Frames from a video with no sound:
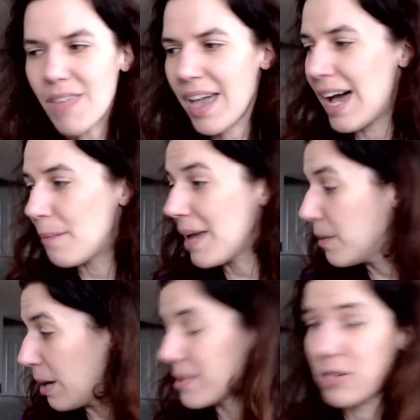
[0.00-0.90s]

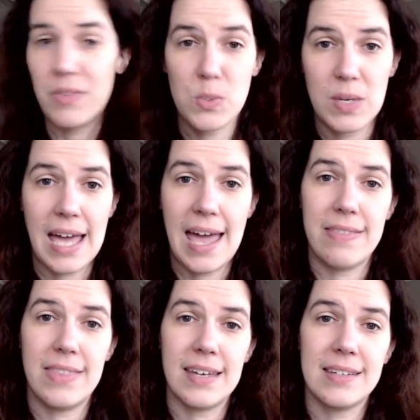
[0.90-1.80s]
Anyway, but so this week I
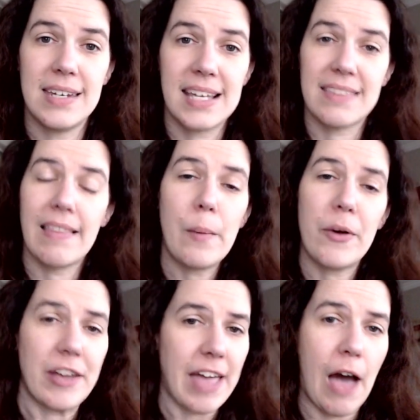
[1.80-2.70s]
had the Knitting at the
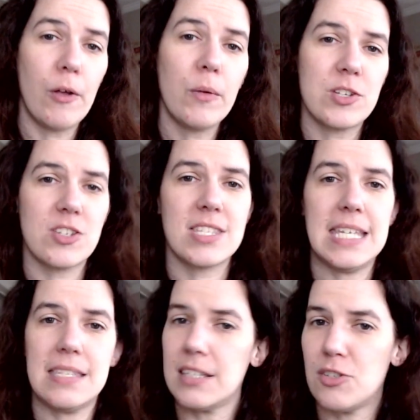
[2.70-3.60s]
Library cowl, which is
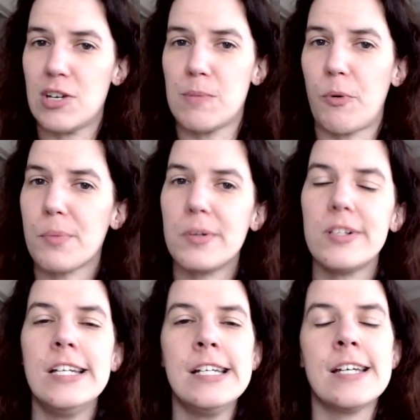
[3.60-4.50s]
easily
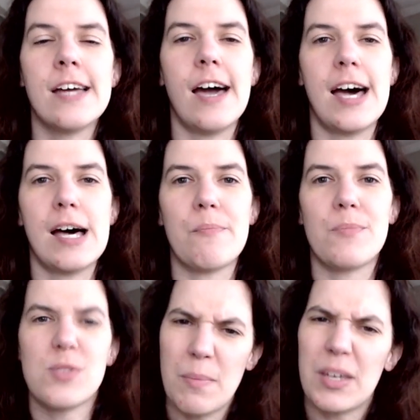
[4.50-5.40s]
transportable. So
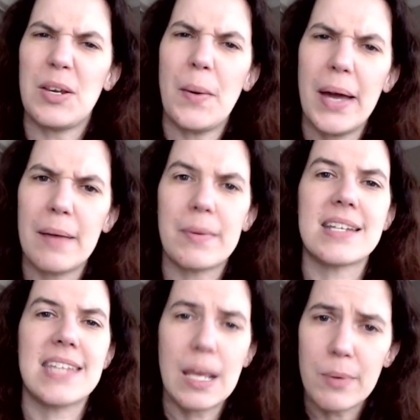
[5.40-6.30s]
I'm like, you know what, I'm going to
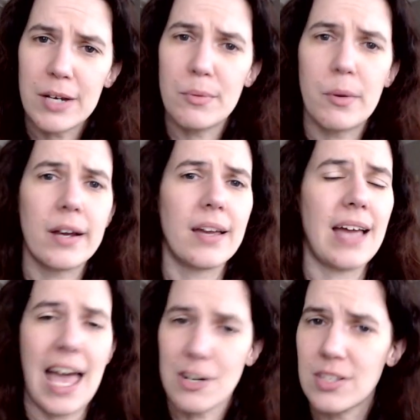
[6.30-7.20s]
take a break from work,
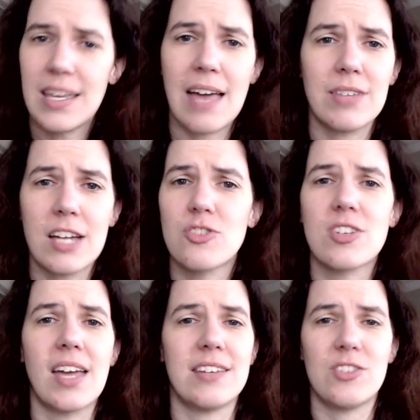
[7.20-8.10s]
actually have lunch,
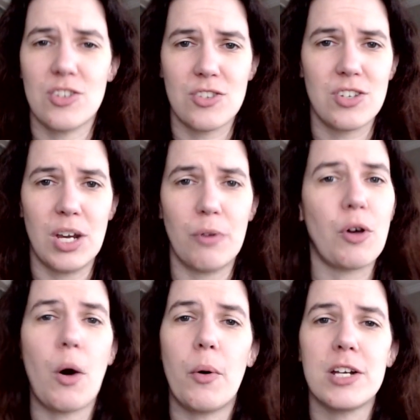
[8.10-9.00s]
and just,
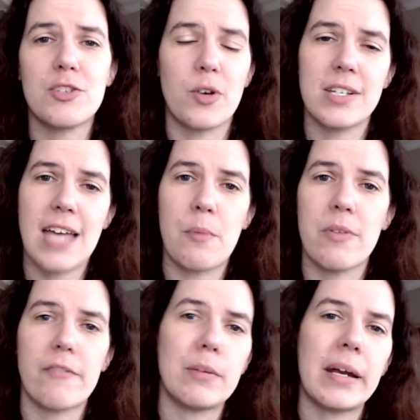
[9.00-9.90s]
go and enjoy time with
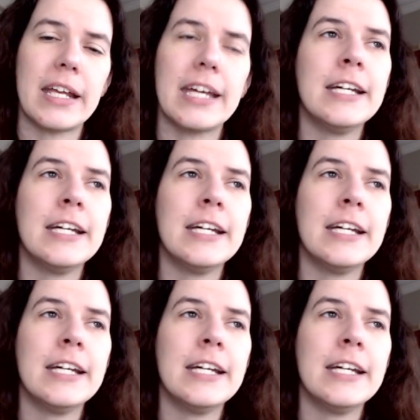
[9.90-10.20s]
everybody.